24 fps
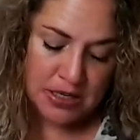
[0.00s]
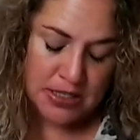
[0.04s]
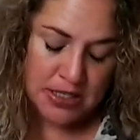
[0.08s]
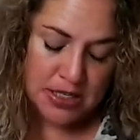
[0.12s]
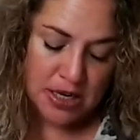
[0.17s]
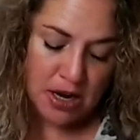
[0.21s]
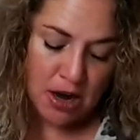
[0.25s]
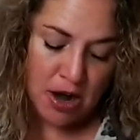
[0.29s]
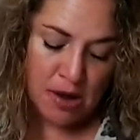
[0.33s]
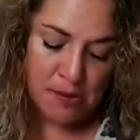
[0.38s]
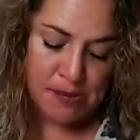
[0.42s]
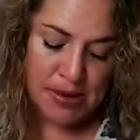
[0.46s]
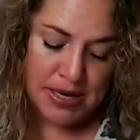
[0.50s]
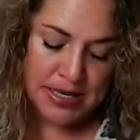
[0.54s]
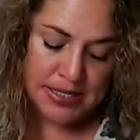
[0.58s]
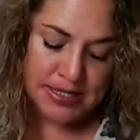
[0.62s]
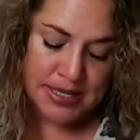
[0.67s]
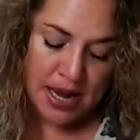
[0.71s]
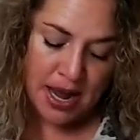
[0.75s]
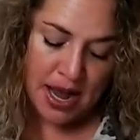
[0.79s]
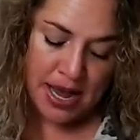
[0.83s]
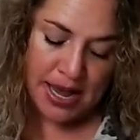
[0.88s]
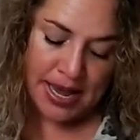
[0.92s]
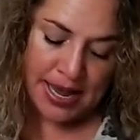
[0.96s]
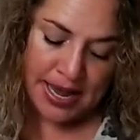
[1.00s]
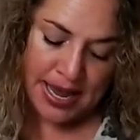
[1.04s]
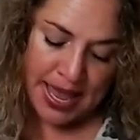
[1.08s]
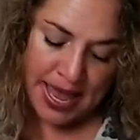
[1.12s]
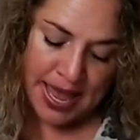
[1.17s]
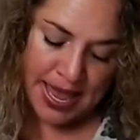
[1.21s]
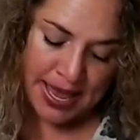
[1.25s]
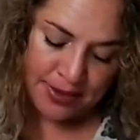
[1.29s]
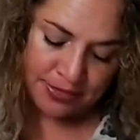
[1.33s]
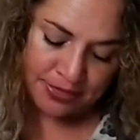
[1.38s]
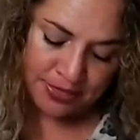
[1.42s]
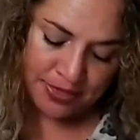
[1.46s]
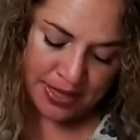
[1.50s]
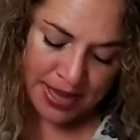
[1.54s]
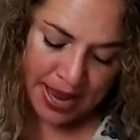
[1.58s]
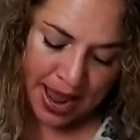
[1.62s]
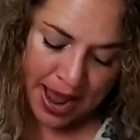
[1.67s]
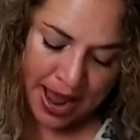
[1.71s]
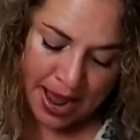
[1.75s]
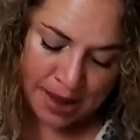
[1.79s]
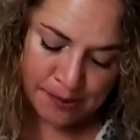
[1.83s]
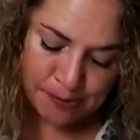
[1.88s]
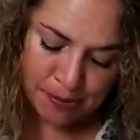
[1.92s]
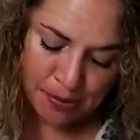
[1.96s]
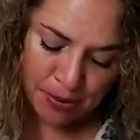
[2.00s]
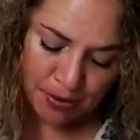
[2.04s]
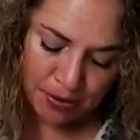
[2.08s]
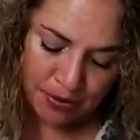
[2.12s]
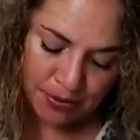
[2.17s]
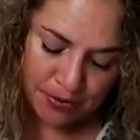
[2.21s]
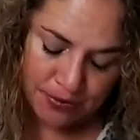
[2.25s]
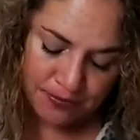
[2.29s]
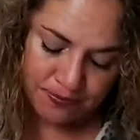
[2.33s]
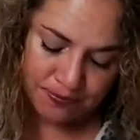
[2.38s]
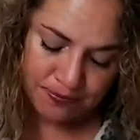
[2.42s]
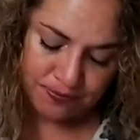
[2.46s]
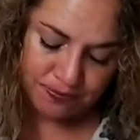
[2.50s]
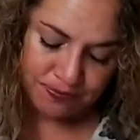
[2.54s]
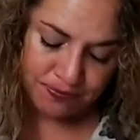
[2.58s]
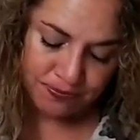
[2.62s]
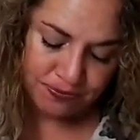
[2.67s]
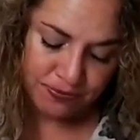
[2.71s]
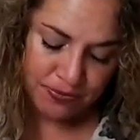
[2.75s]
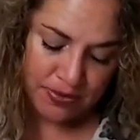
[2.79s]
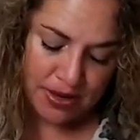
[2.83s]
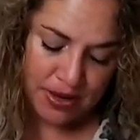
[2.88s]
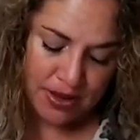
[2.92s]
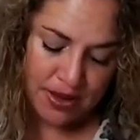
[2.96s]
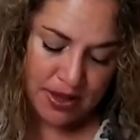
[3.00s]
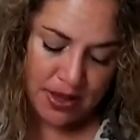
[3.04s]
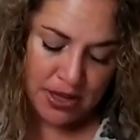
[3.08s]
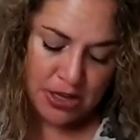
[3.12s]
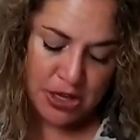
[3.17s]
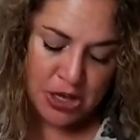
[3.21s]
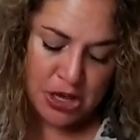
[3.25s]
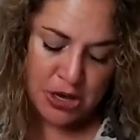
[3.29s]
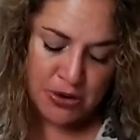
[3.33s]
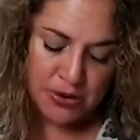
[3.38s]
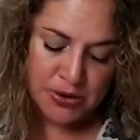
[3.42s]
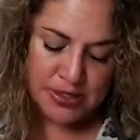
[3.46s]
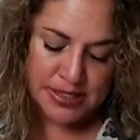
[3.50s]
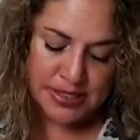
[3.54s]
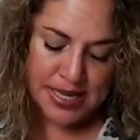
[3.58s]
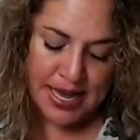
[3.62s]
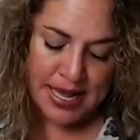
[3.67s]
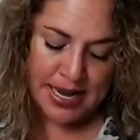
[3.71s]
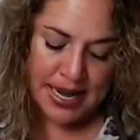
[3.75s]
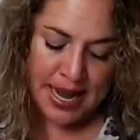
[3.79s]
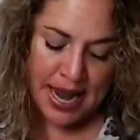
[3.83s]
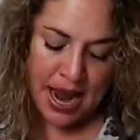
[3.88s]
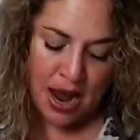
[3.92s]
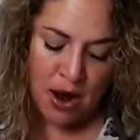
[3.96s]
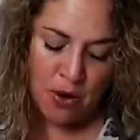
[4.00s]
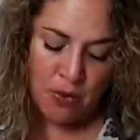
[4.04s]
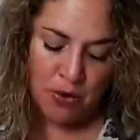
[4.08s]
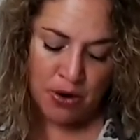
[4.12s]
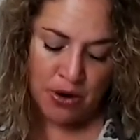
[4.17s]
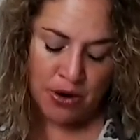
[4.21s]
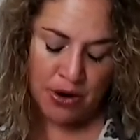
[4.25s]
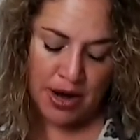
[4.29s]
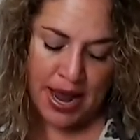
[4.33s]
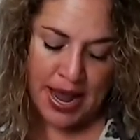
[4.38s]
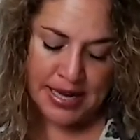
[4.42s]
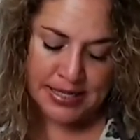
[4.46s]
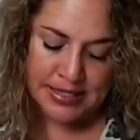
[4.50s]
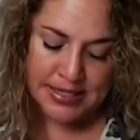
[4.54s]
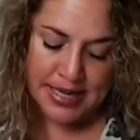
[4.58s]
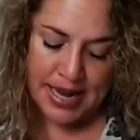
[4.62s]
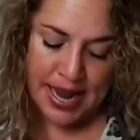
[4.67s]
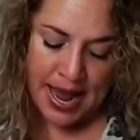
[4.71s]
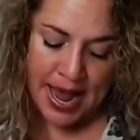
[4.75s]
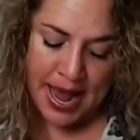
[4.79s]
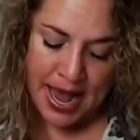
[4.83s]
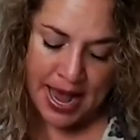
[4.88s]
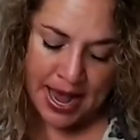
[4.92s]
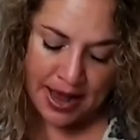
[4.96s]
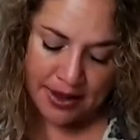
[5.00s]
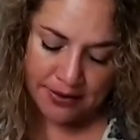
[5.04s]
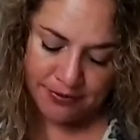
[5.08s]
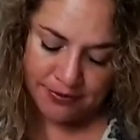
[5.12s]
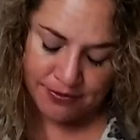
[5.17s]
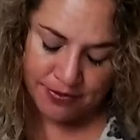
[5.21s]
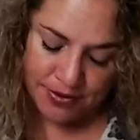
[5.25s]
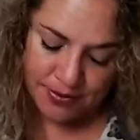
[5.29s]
Tom and I ate the apple. Use an hour and a half.